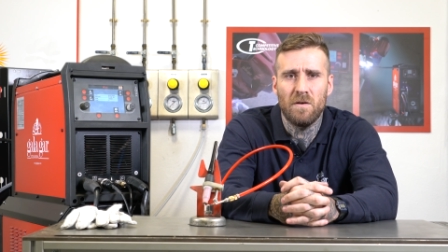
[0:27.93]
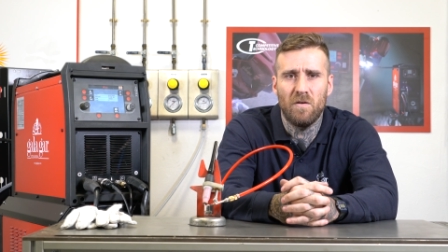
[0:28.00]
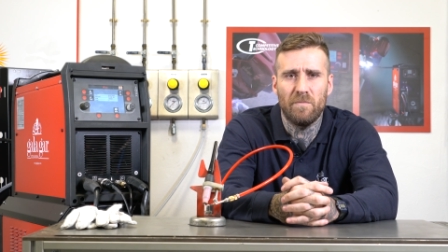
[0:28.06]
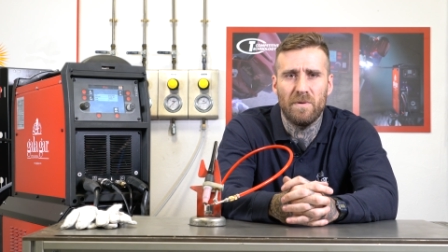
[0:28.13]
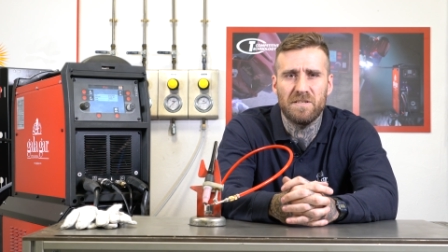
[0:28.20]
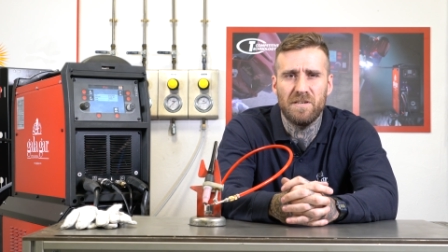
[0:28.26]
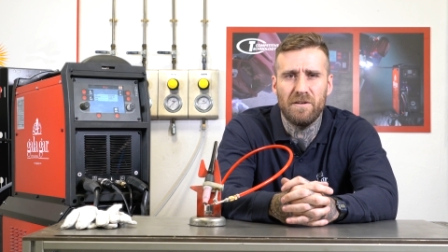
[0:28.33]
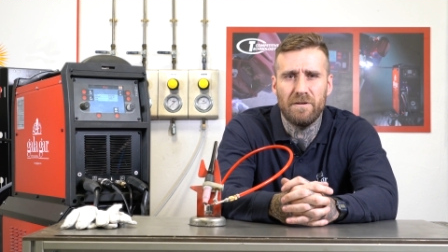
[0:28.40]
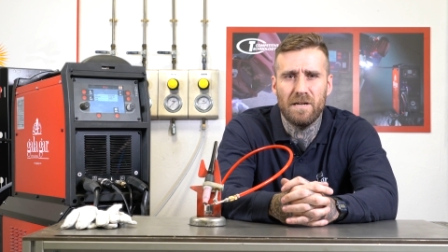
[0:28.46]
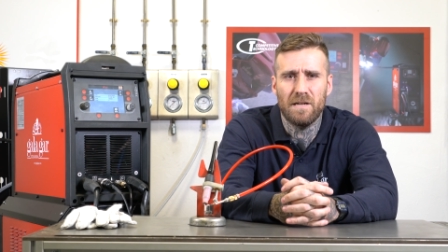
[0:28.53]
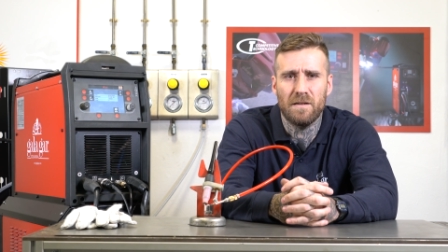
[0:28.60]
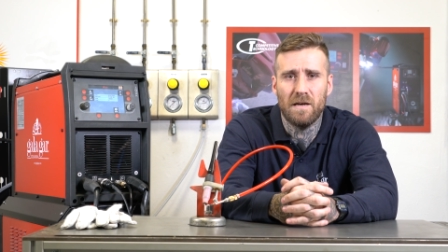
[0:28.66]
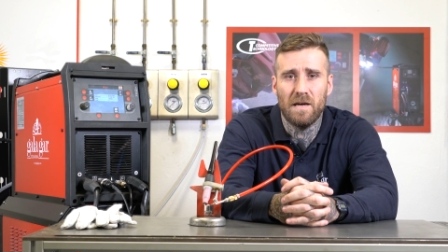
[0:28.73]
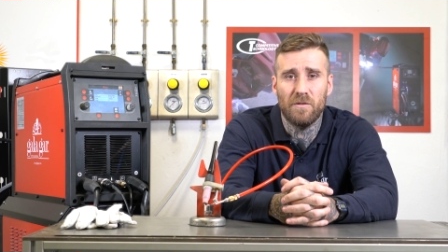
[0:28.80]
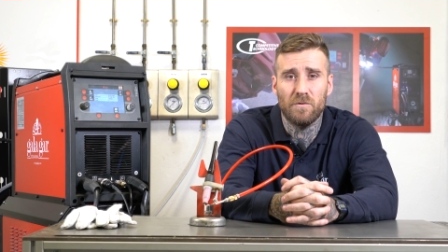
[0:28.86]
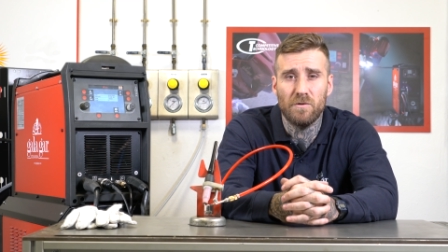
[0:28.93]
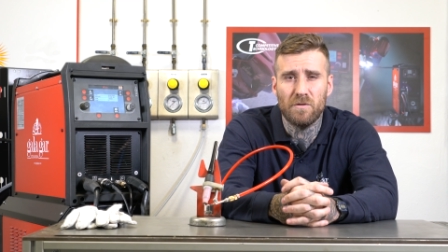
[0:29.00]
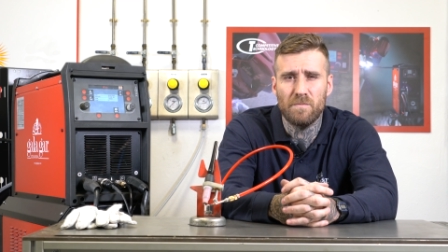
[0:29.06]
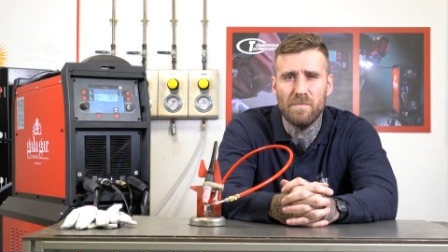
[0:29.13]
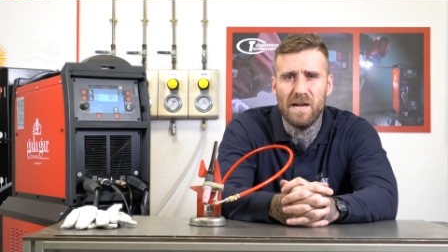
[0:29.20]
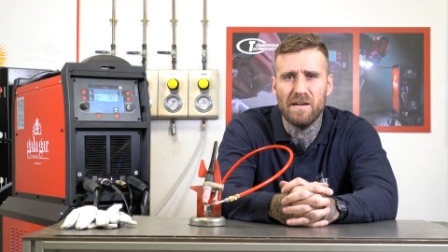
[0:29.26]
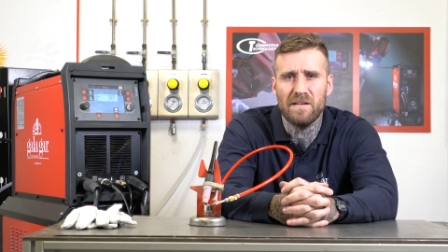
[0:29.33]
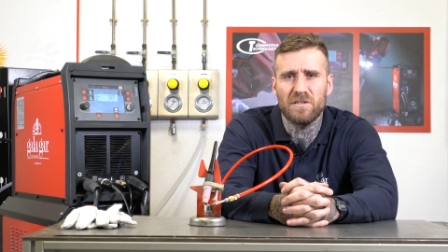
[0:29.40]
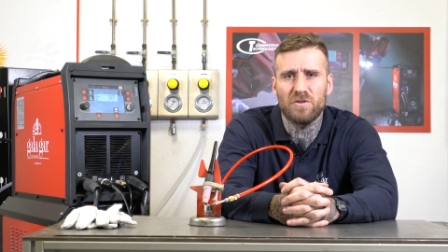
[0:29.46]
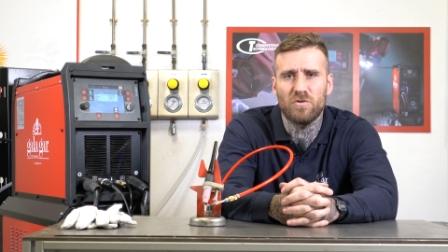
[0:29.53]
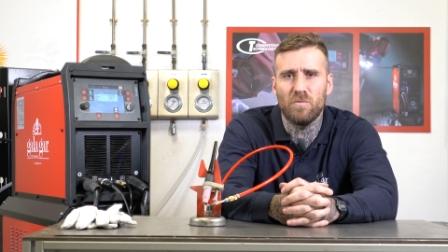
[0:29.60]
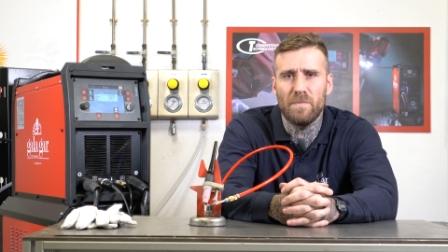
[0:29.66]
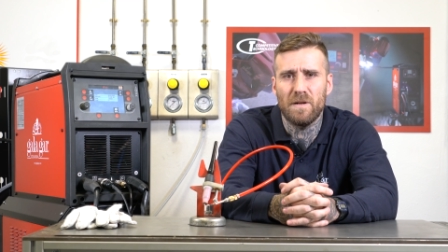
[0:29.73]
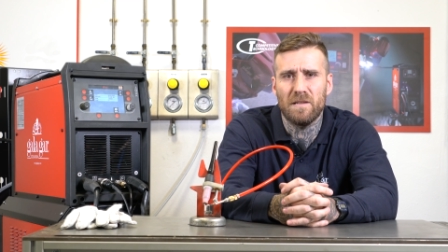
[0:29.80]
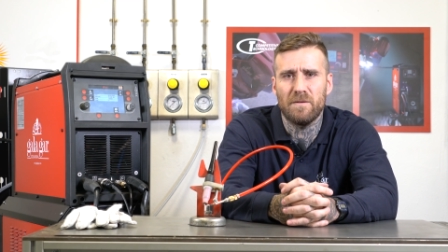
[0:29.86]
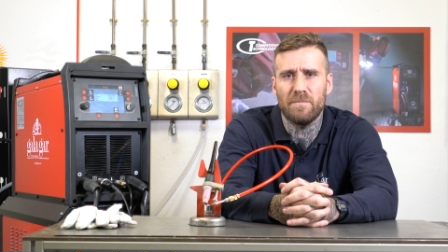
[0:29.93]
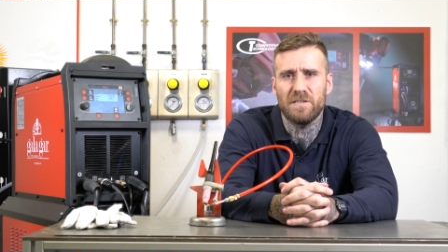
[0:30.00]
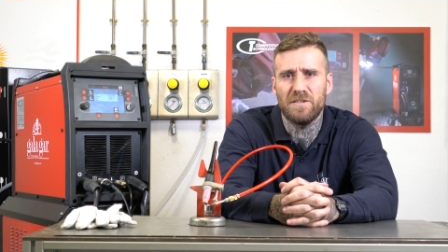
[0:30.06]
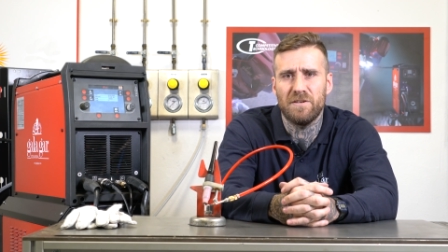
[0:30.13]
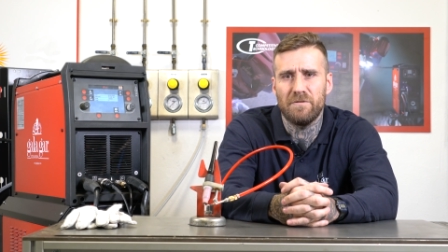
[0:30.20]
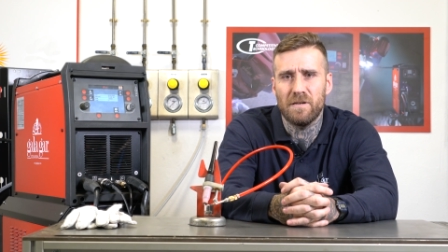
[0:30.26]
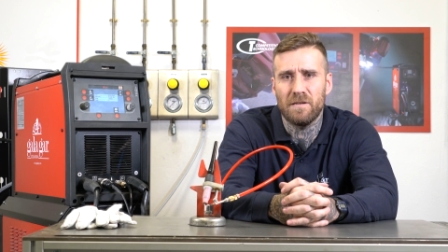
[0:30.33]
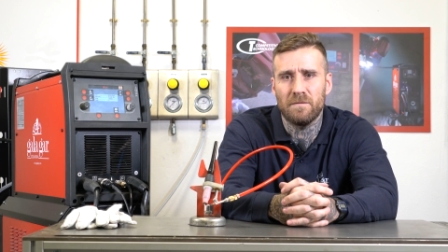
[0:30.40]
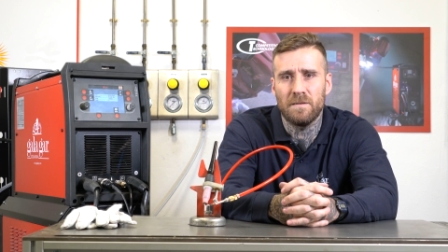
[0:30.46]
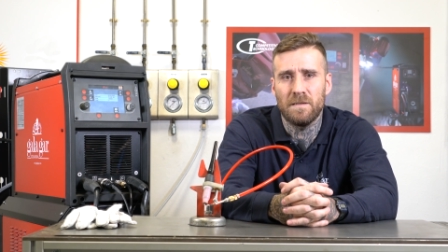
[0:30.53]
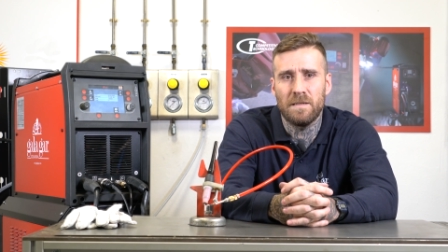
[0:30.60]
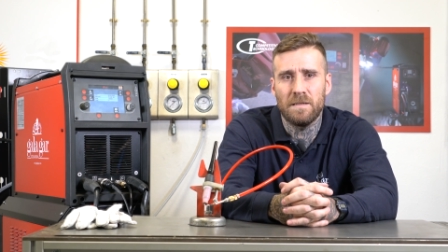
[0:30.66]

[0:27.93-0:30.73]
of material and do not manage to melt the material.